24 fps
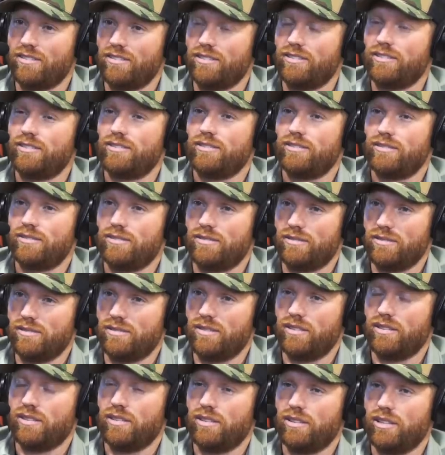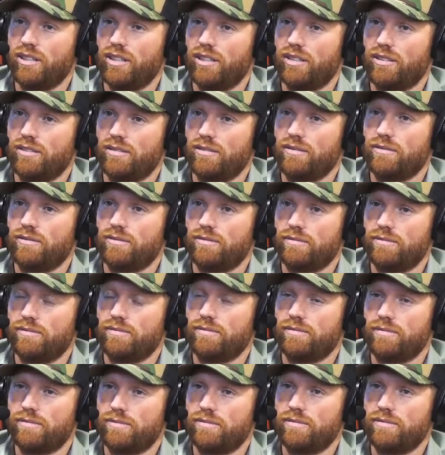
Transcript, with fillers: one thing I noticed right away. Yeah. Mark and I we would